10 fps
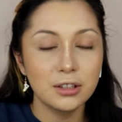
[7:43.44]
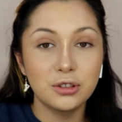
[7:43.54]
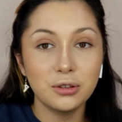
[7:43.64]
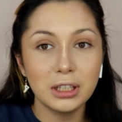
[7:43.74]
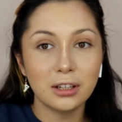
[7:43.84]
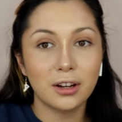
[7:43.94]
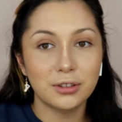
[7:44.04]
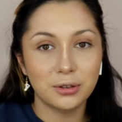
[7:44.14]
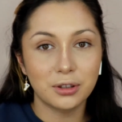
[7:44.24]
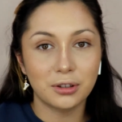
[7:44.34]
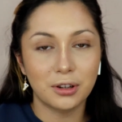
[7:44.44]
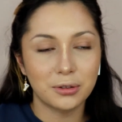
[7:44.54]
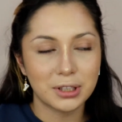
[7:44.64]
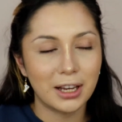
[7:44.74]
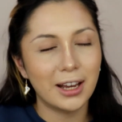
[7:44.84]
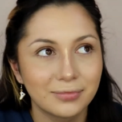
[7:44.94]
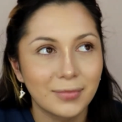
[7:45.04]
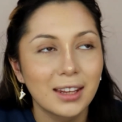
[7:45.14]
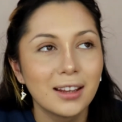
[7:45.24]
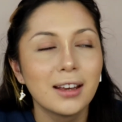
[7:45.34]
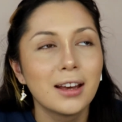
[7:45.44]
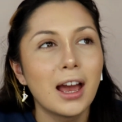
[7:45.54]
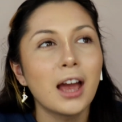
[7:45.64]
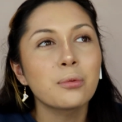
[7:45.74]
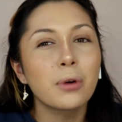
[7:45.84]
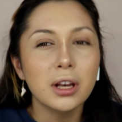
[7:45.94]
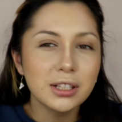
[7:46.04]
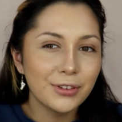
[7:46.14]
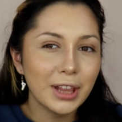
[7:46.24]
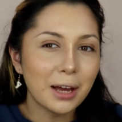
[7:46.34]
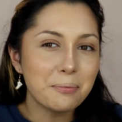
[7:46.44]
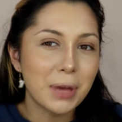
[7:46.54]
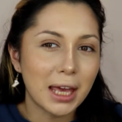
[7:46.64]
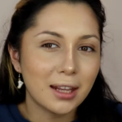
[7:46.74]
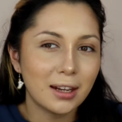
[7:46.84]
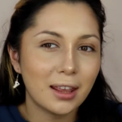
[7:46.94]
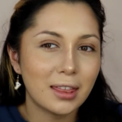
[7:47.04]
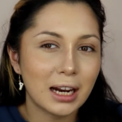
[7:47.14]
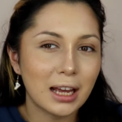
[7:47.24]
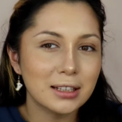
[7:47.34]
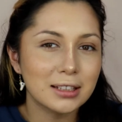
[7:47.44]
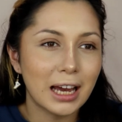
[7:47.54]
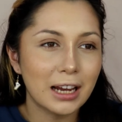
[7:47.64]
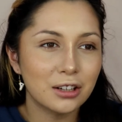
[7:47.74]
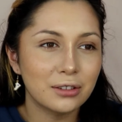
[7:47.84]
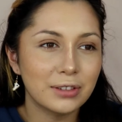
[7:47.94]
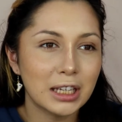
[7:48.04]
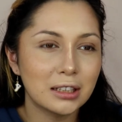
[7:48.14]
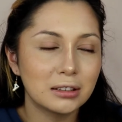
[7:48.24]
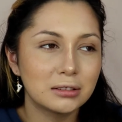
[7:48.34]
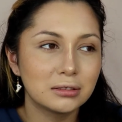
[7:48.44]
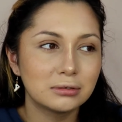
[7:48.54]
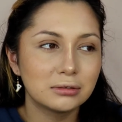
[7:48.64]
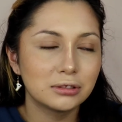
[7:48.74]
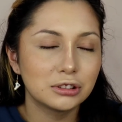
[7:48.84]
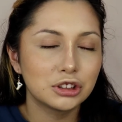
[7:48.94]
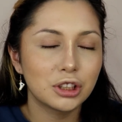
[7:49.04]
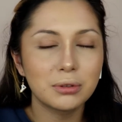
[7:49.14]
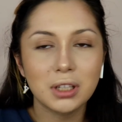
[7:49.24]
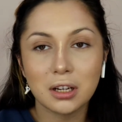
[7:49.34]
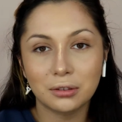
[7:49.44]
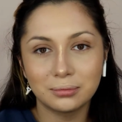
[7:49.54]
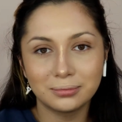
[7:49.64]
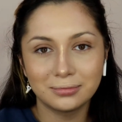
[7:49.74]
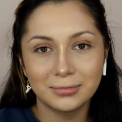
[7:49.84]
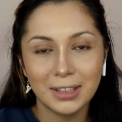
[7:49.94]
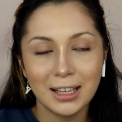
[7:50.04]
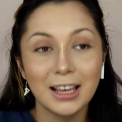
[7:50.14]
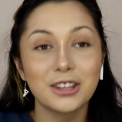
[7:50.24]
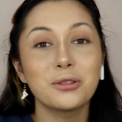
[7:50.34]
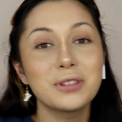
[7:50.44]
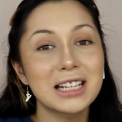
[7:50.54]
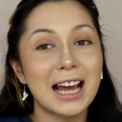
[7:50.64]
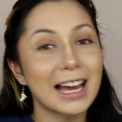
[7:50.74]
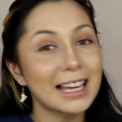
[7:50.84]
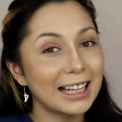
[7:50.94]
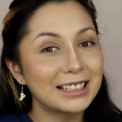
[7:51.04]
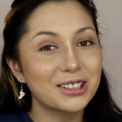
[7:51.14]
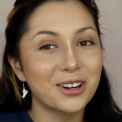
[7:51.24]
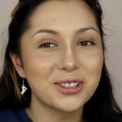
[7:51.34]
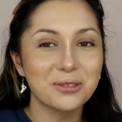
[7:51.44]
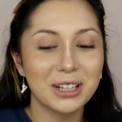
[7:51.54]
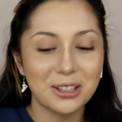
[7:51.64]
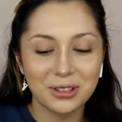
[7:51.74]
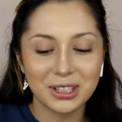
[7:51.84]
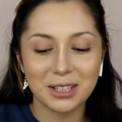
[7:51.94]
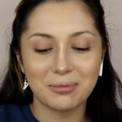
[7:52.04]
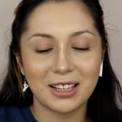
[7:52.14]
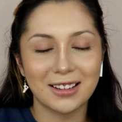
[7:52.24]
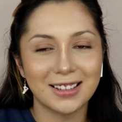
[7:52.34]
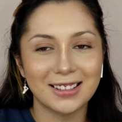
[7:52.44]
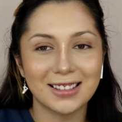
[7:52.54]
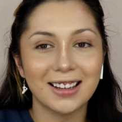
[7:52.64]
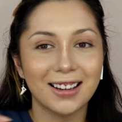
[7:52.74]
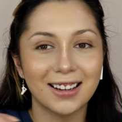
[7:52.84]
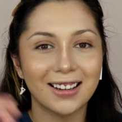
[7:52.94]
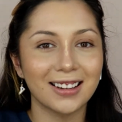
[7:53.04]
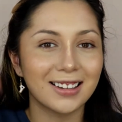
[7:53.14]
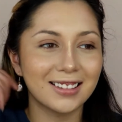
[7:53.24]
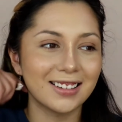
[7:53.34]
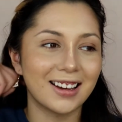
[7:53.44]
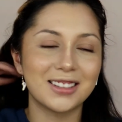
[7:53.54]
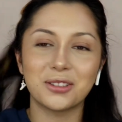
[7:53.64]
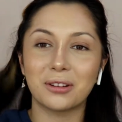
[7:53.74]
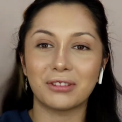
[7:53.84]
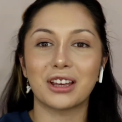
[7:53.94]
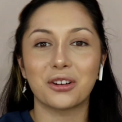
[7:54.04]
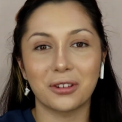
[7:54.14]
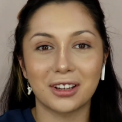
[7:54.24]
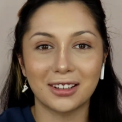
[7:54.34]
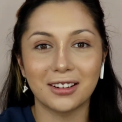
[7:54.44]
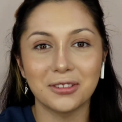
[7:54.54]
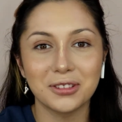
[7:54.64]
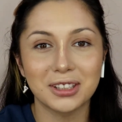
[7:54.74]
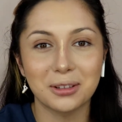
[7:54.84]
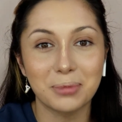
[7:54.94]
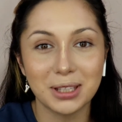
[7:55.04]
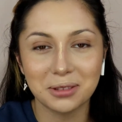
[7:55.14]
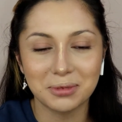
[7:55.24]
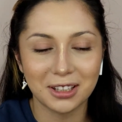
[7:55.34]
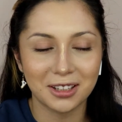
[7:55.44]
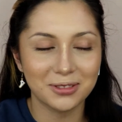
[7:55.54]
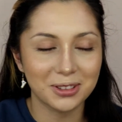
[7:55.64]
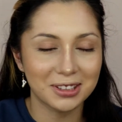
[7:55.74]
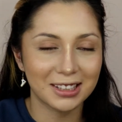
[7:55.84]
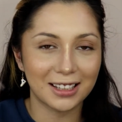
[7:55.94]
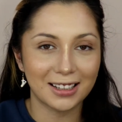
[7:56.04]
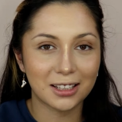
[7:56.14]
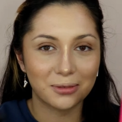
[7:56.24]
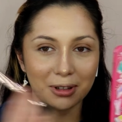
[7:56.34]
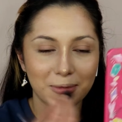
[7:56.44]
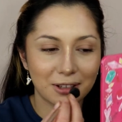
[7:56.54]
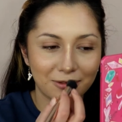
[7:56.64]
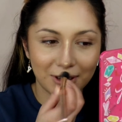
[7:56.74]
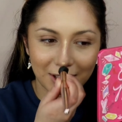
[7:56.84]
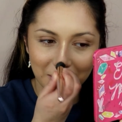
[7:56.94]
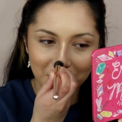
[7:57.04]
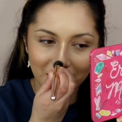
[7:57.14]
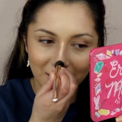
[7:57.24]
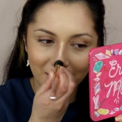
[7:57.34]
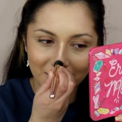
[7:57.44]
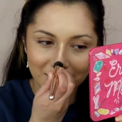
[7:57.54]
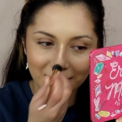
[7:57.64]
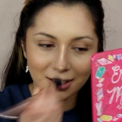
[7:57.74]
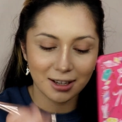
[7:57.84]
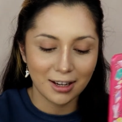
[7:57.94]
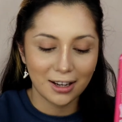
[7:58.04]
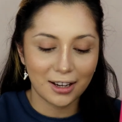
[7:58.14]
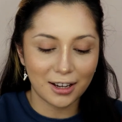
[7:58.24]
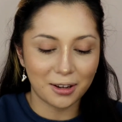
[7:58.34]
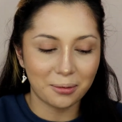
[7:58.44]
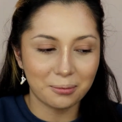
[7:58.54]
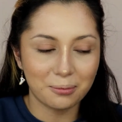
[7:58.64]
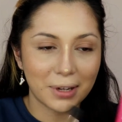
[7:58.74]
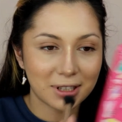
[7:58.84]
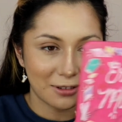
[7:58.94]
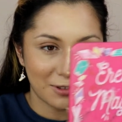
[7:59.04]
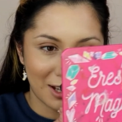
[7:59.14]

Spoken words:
Do you need to contour your nose? I was for like a bit, and then I got tired of it. So no. The only reason I like to contour my nose is because I do have like a crooked nose and it pisses me off. So this is like a nice way to make it feel like I'm not as much of